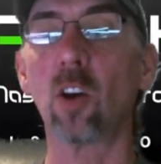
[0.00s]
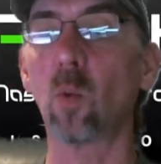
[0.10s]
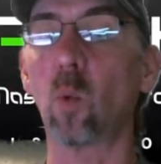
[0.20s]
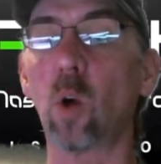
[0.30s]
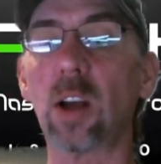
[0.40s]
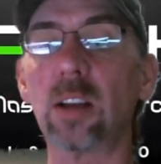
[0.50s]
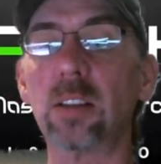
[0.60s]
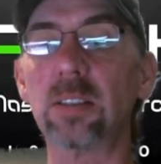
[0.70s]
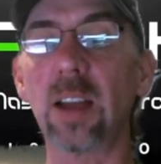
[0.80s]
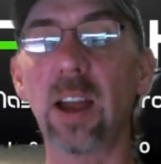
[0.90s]

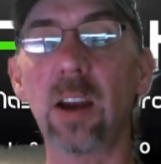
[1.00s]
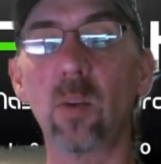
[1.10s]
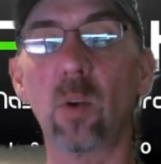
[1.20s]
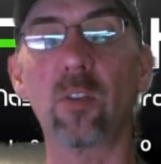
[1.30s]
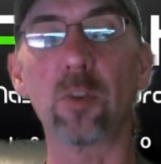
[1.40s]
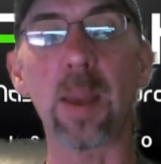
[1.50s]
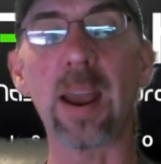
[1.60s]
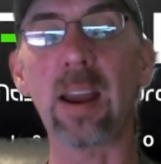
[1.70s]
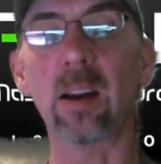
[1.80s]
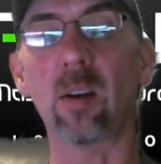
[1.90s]
was anywhere from
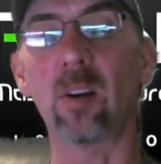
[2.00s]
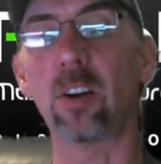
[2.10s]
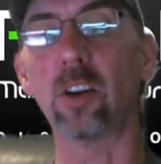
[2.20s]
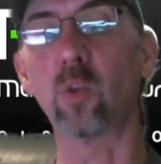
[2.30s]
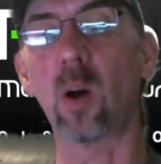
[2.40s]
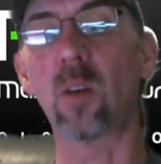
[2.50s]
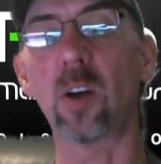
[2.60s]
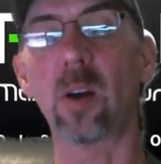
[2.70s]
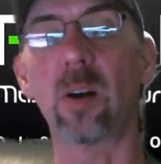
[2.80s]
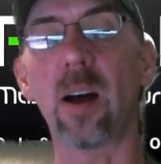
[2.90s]
eight hundred to twelve
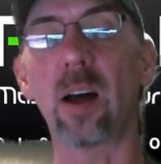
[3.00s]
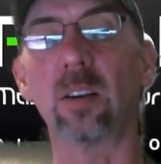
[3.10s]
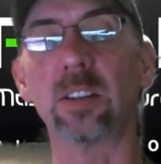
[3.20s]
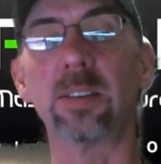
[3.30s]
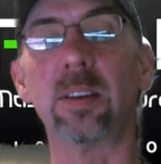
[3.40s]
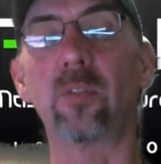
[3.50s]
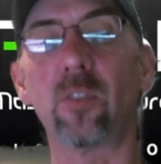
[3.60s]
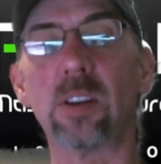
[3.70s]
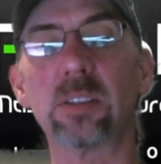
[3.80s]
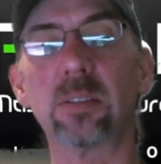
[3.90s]
hundred dollars
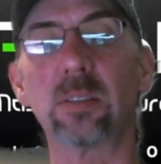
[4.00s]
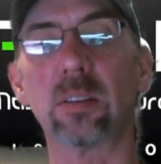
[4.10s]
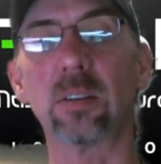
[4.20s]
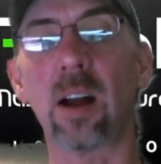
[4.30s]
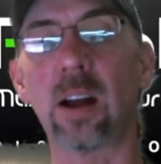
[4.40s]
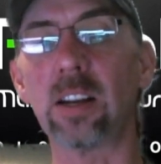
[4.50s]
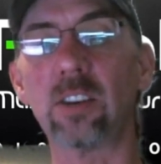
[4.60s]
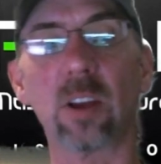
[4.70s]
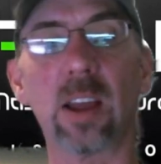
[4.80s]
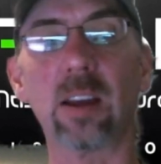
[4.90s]
difference on
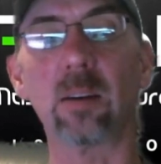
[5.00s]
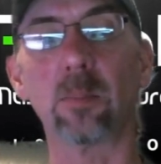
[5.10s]
each lane.